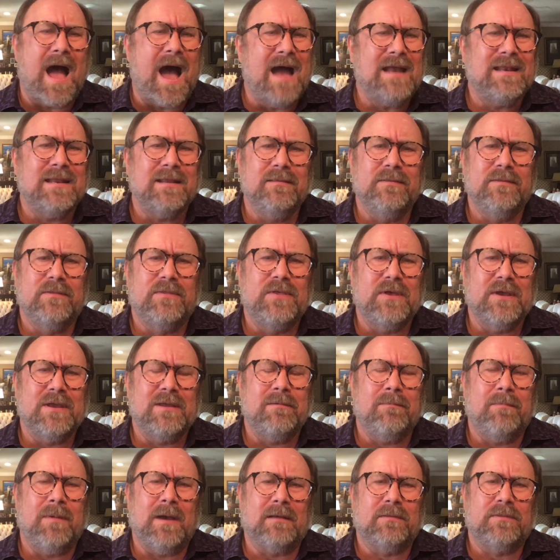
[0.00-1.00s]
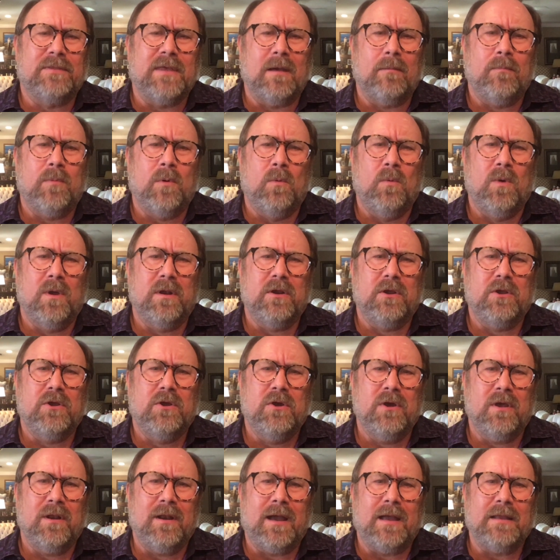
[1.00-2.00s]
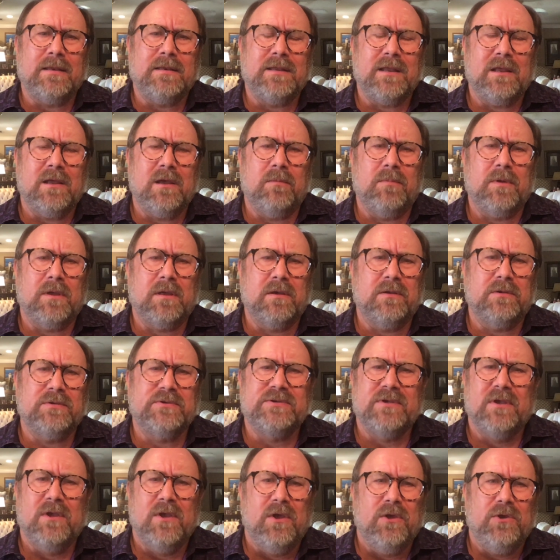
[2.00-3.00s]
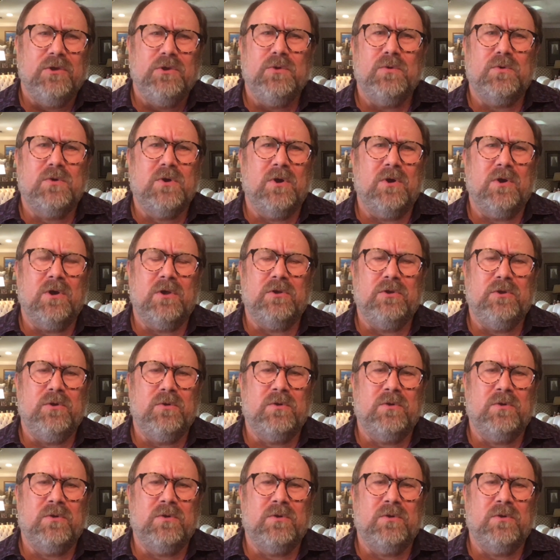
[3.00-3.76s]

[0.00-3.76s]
I didn't think about that, but what a good idea, because you could